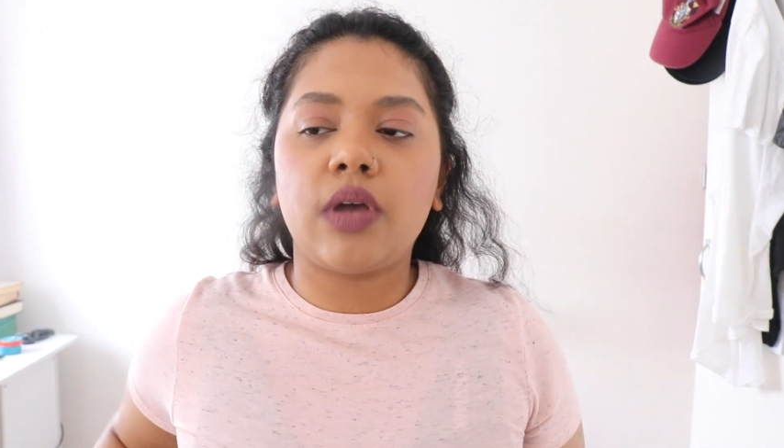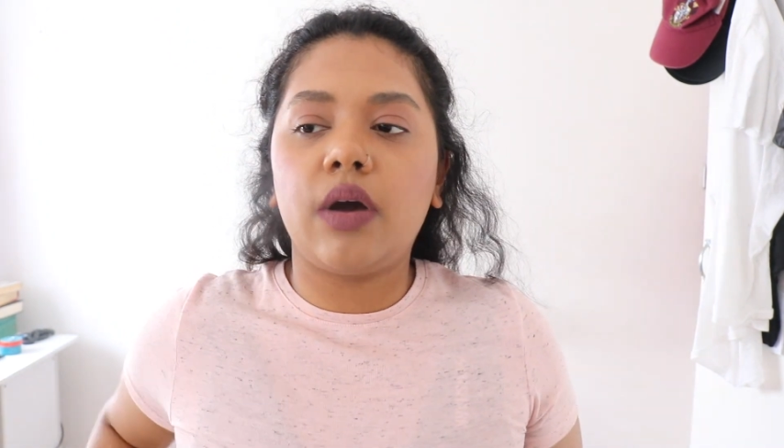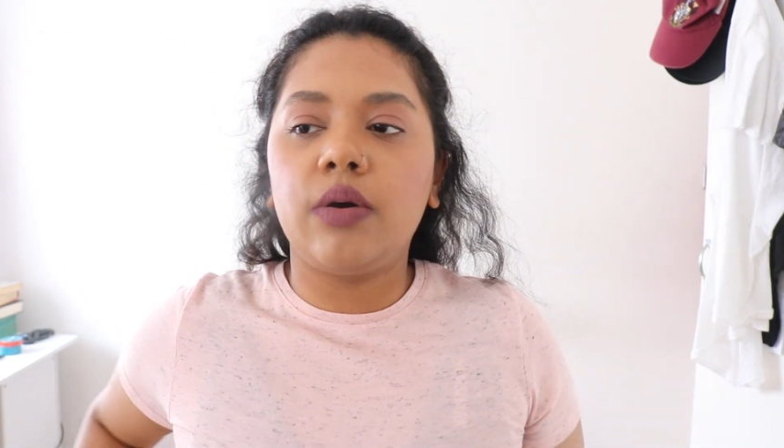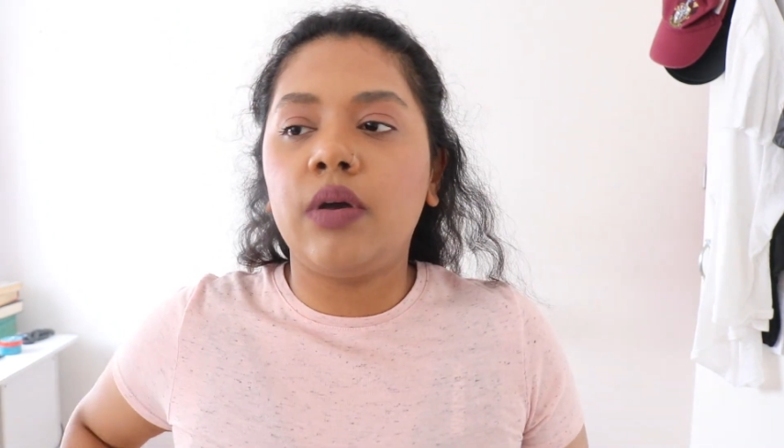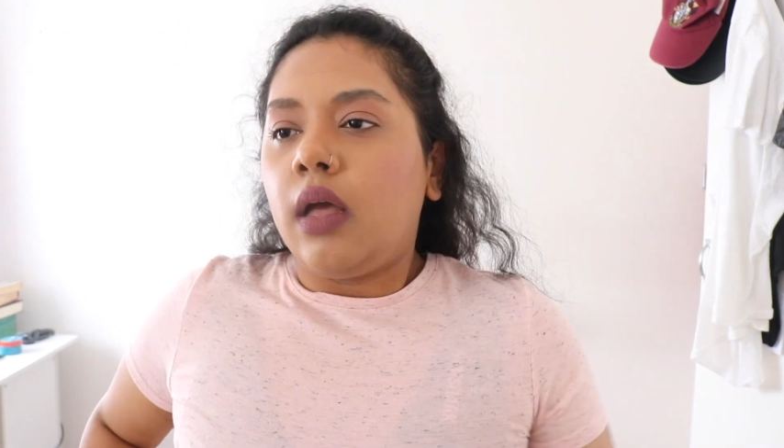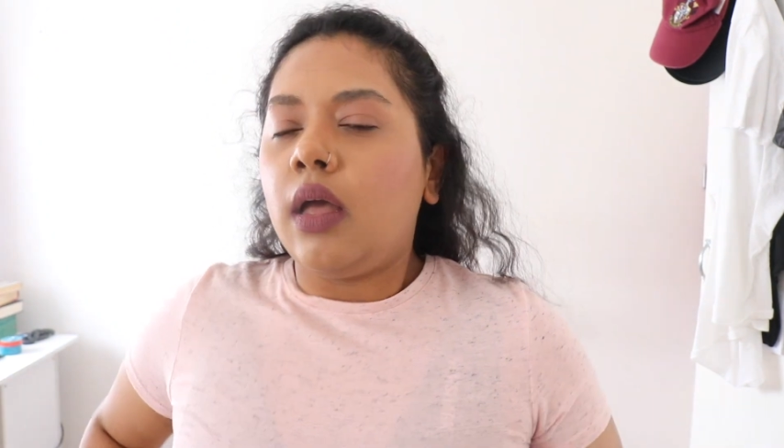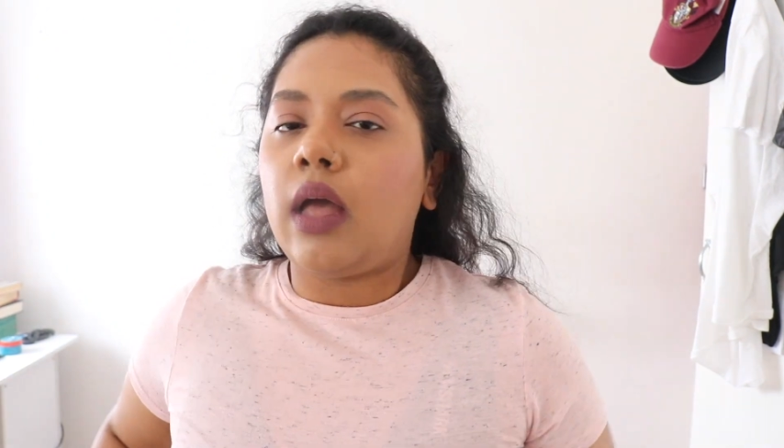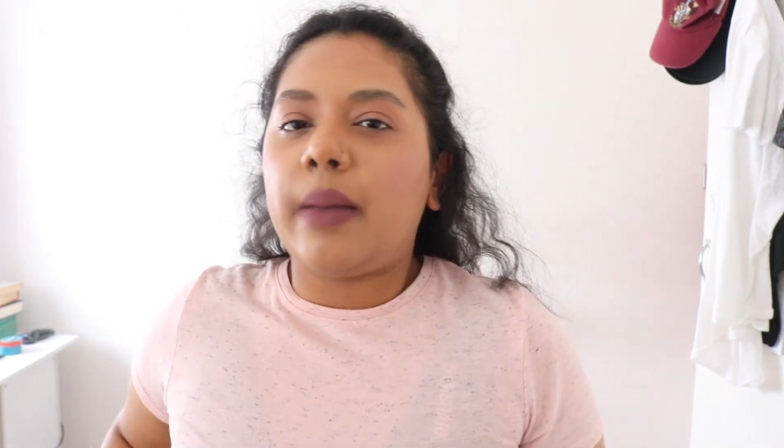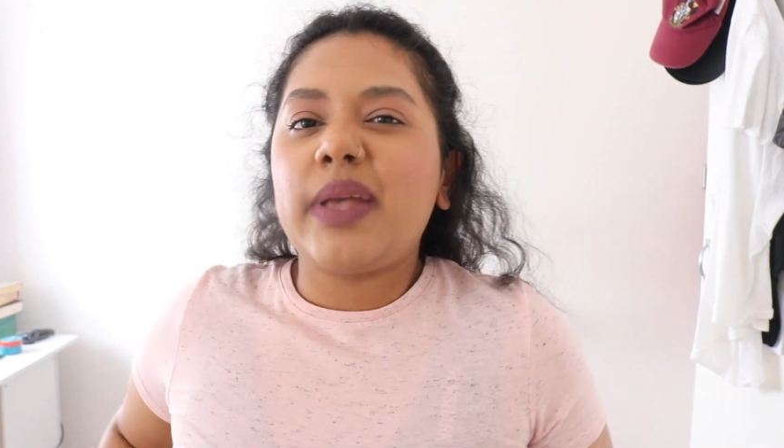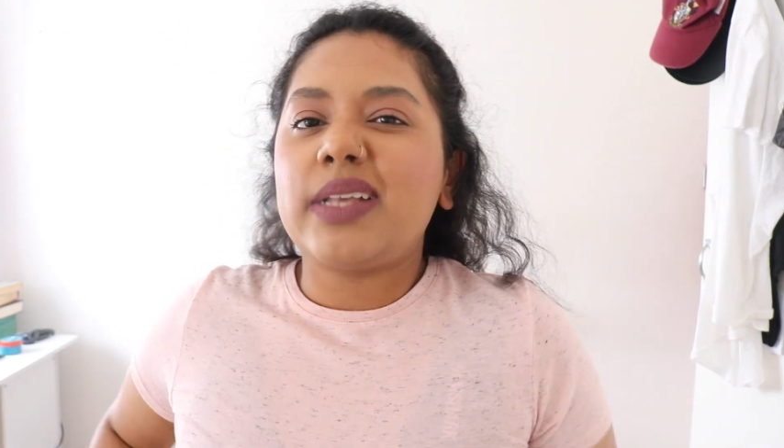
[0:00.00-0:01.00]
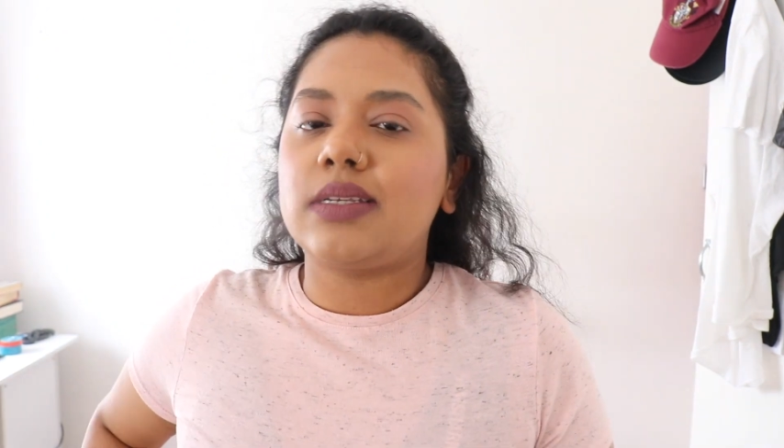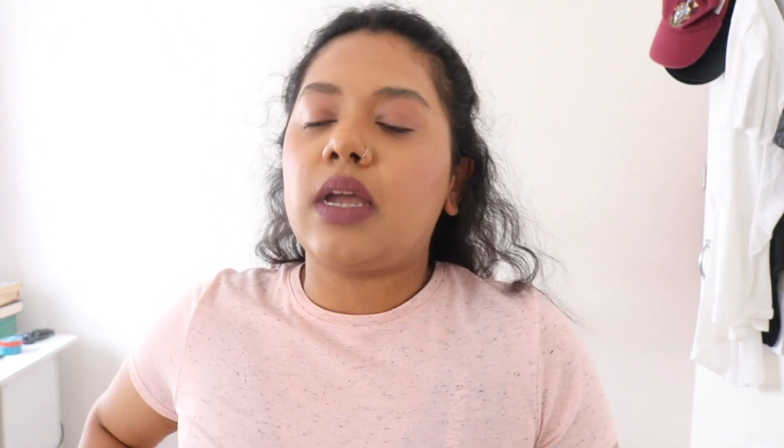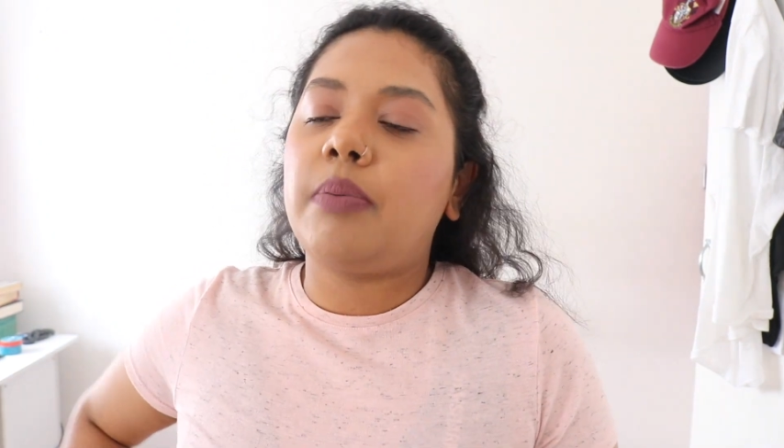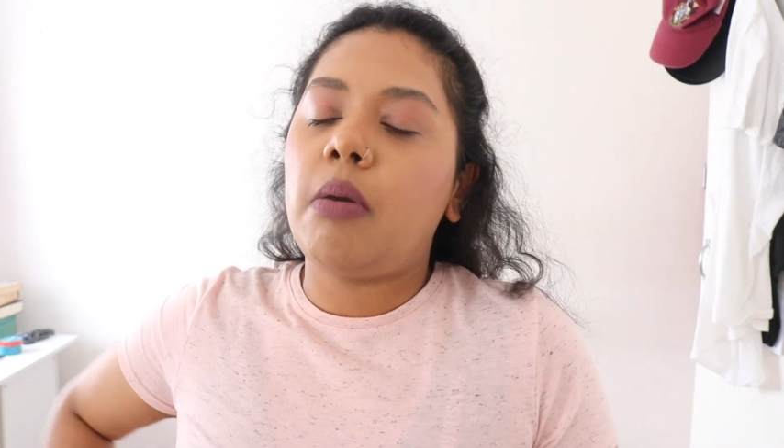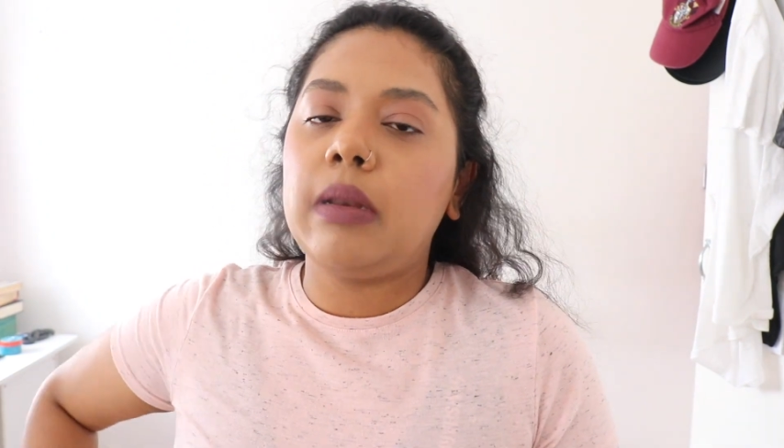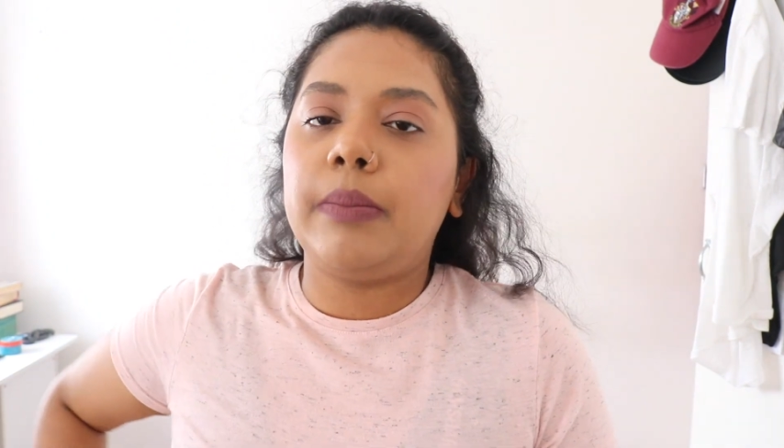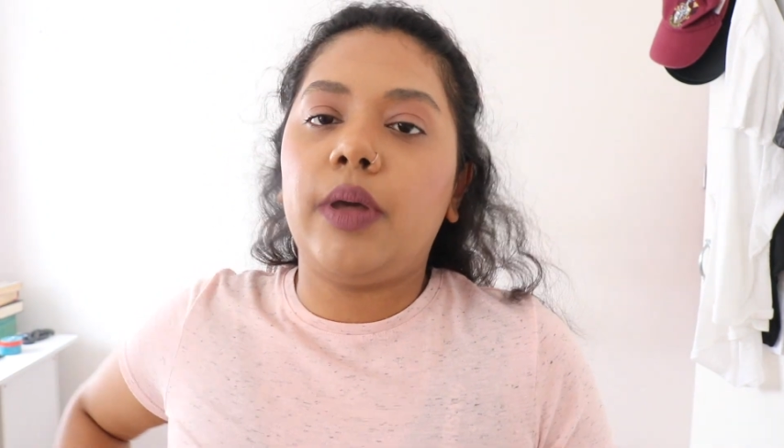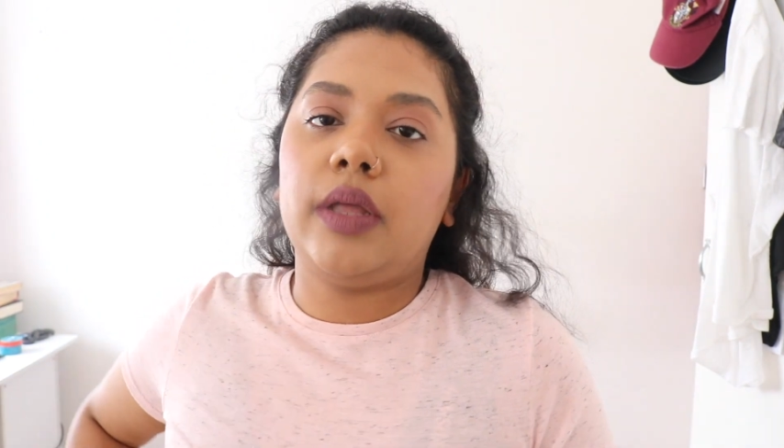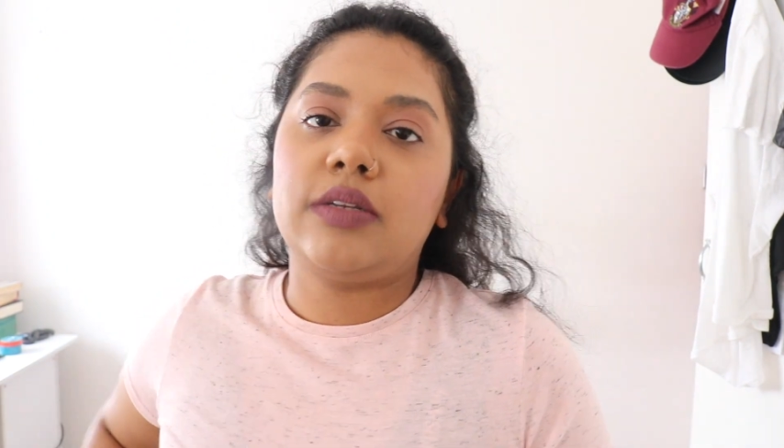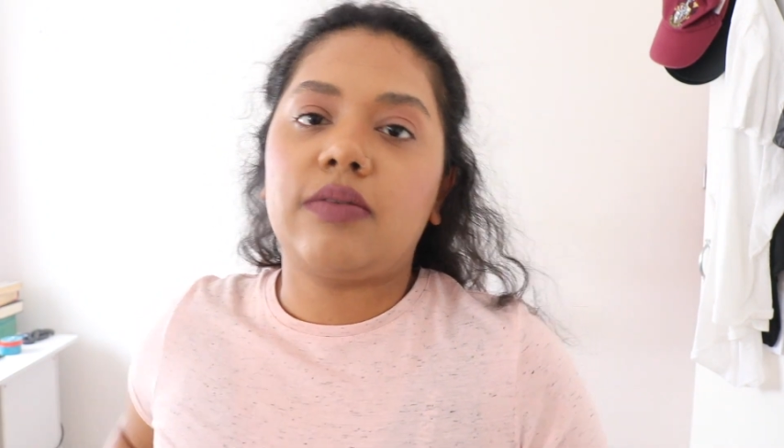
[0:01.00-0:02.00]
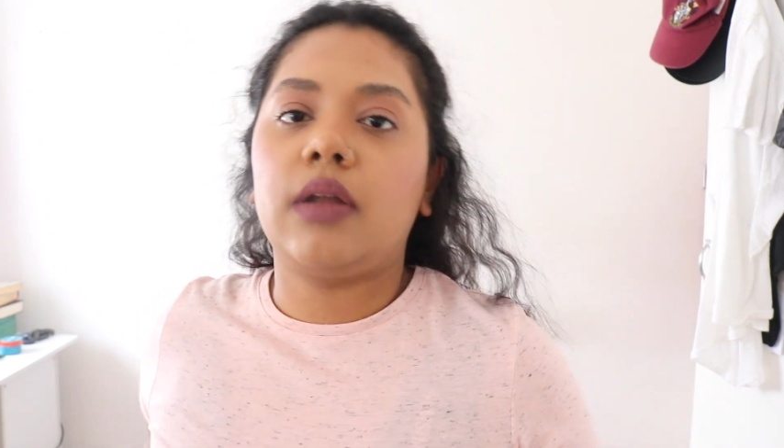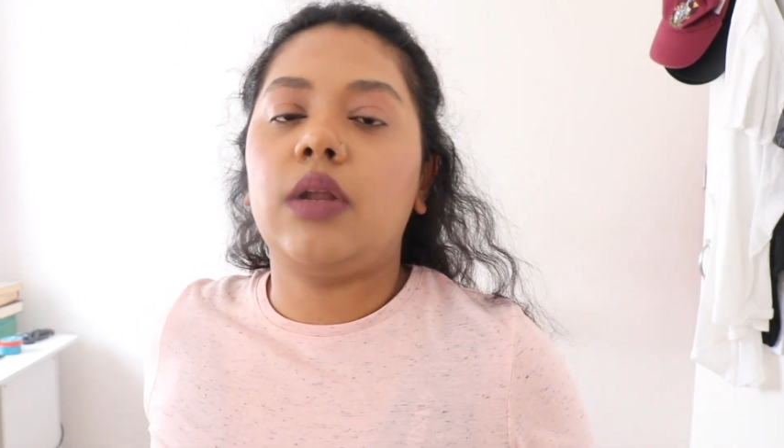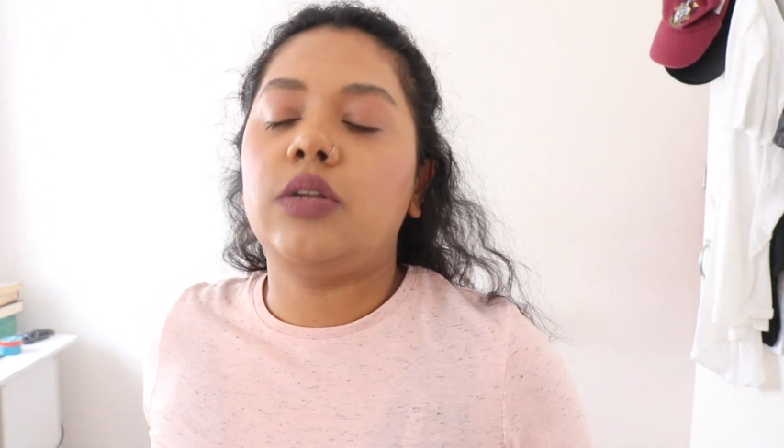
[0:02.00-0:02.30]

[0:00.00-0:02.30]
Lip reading: So I'm guessing I probably burnt around